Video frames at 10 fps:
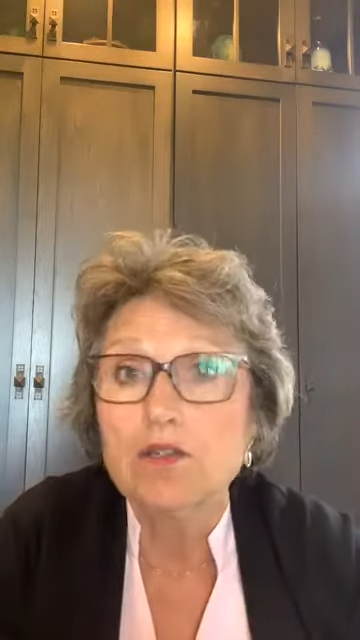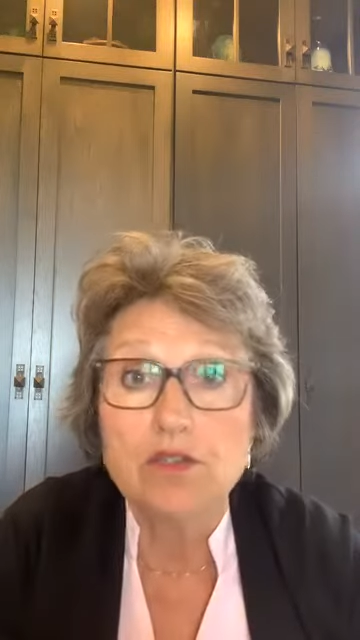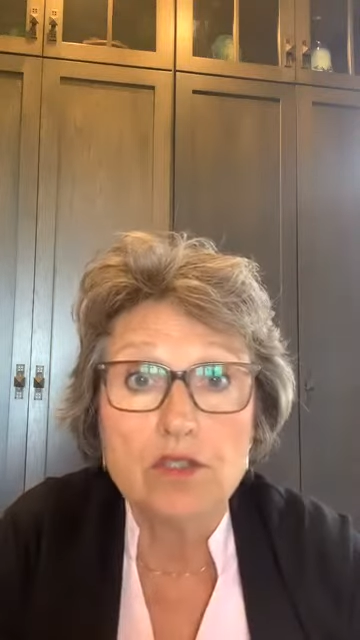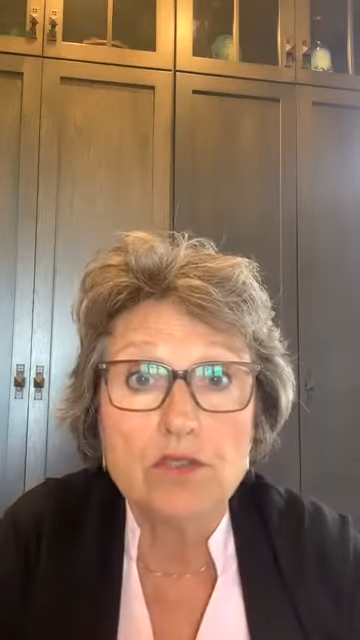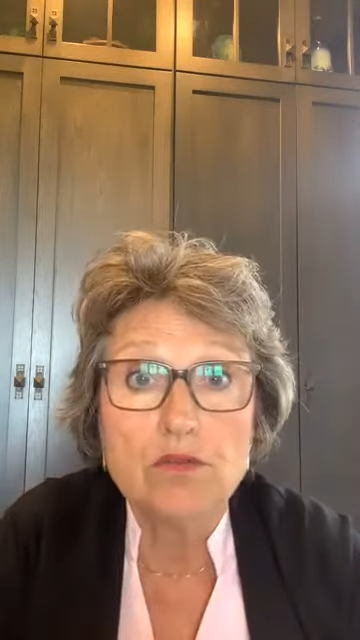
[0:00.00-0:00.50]
Do
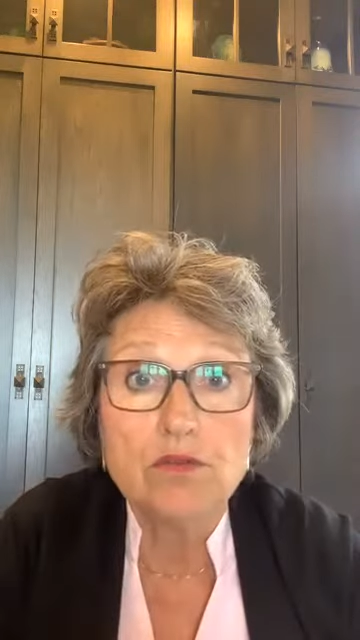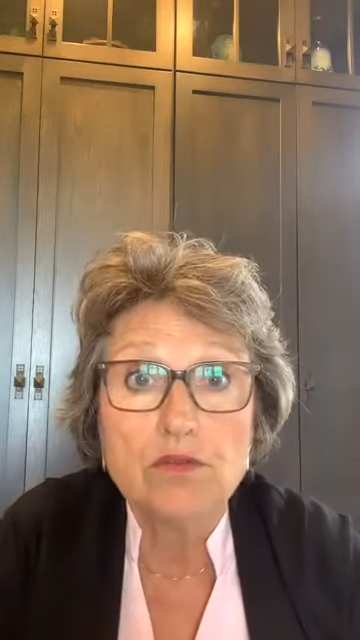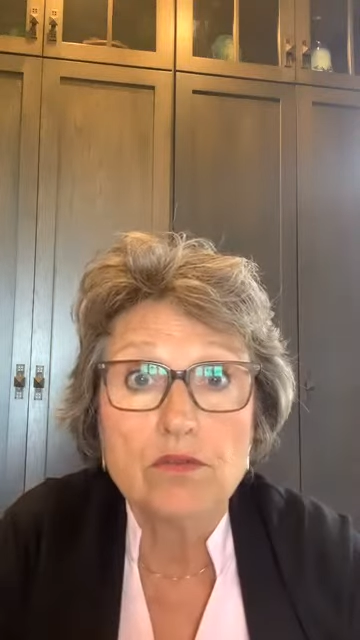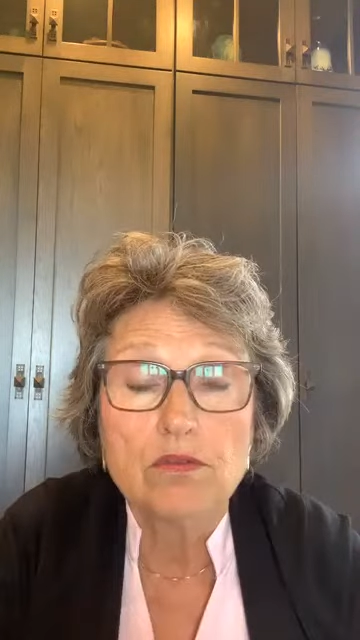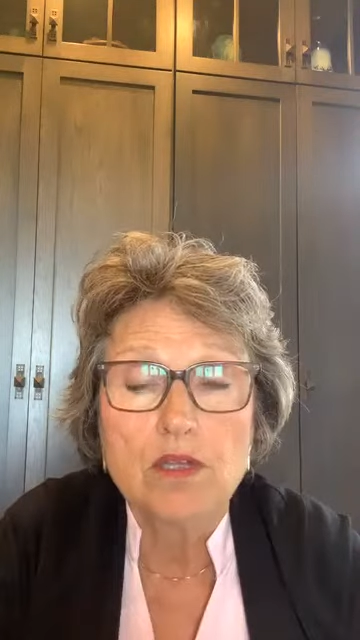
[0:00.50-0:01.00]
you?
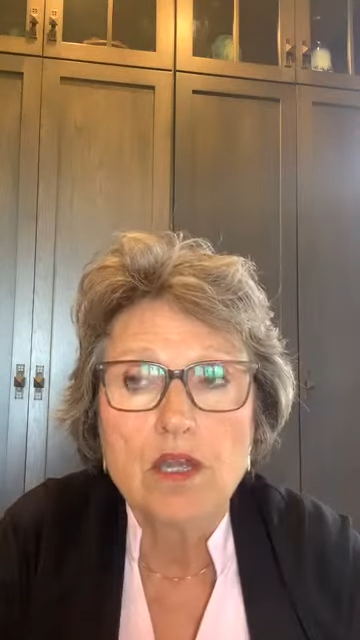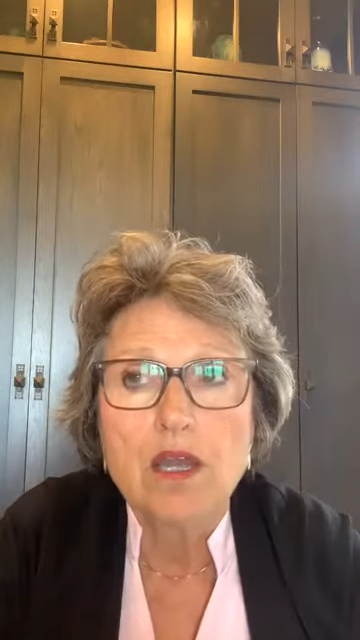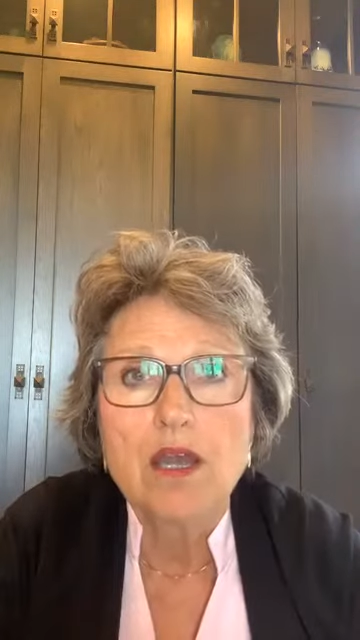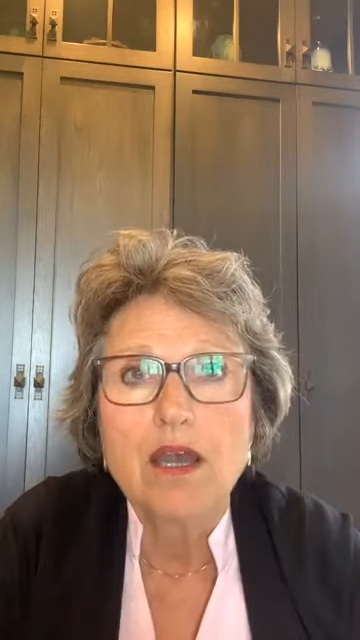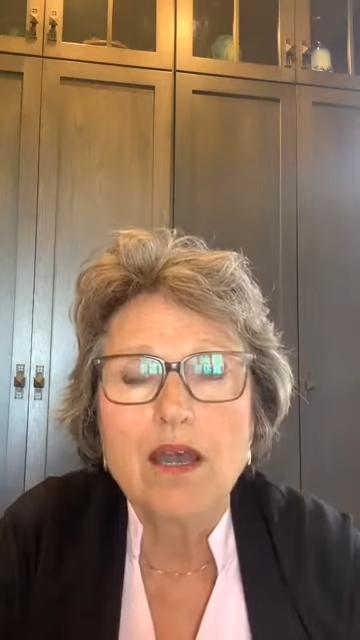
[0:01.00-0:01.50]

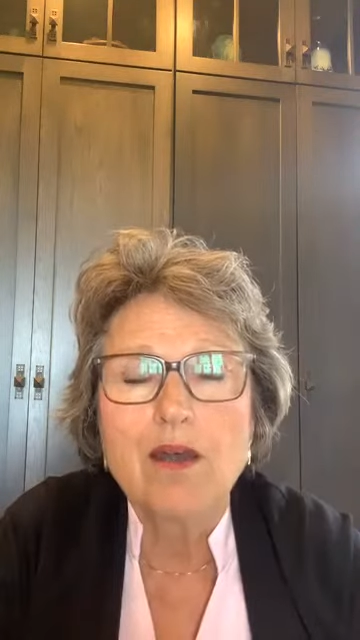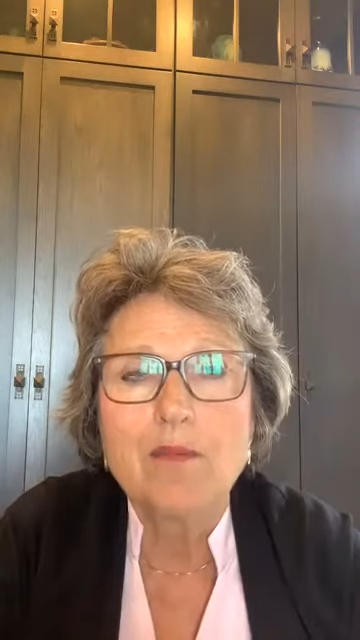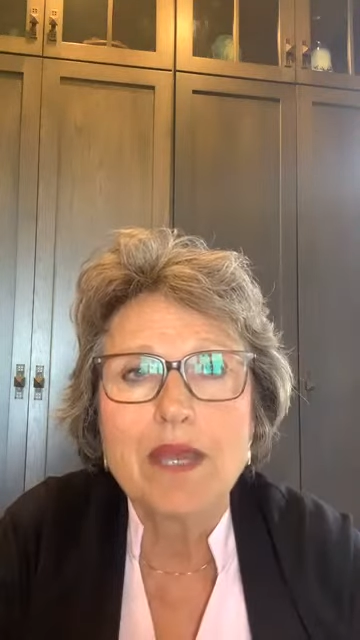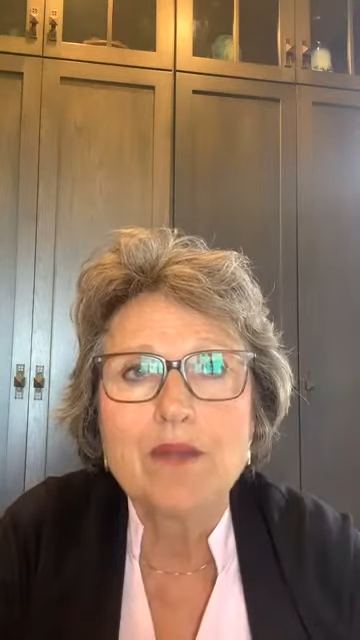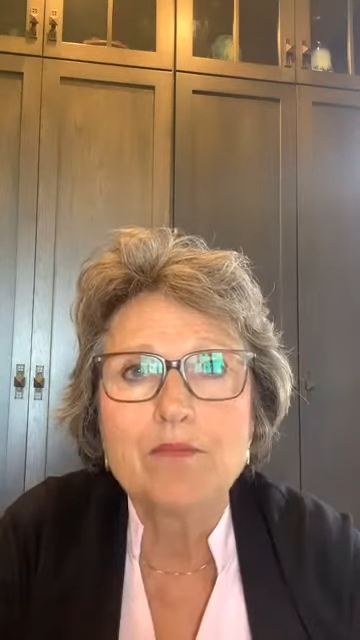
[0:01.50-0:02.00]

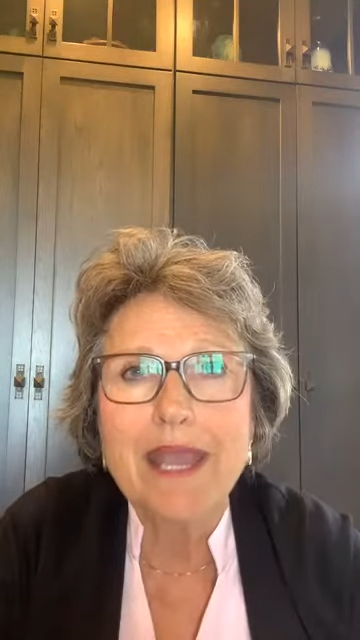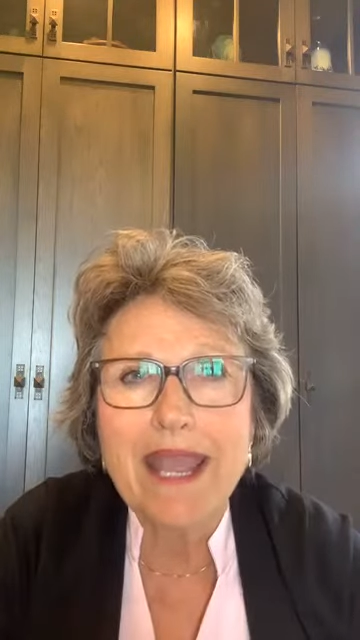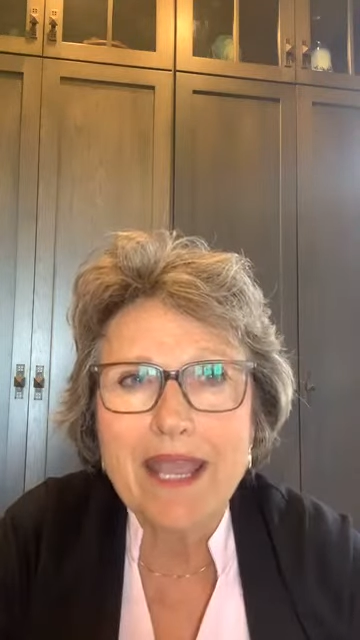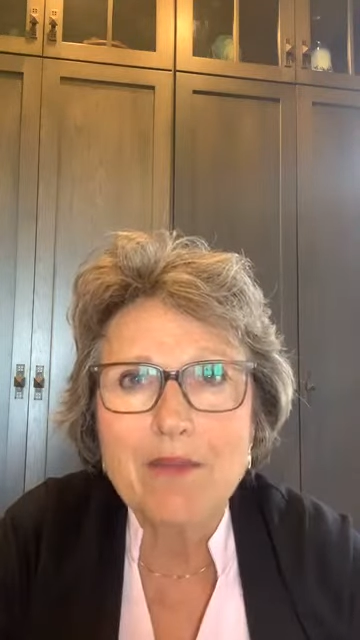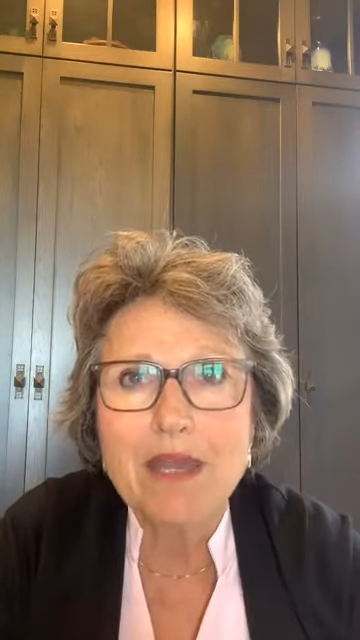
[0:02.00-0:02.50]
And
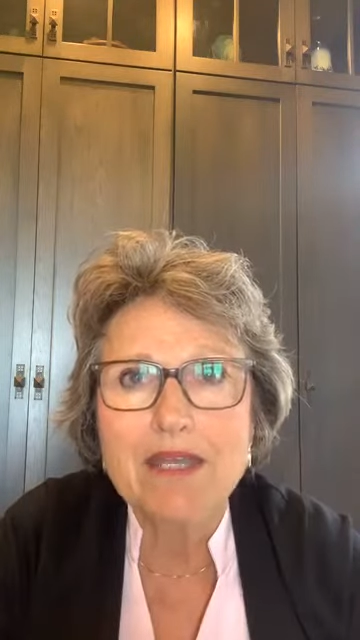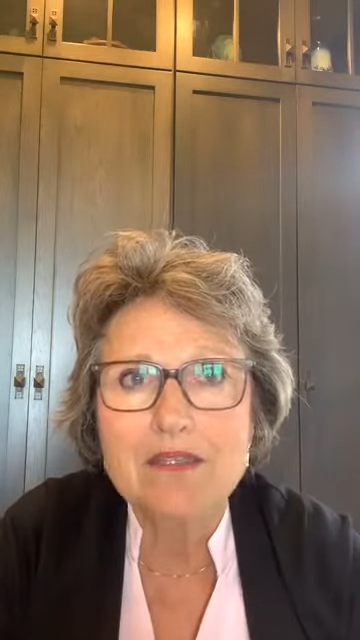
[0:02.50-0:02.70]
Pam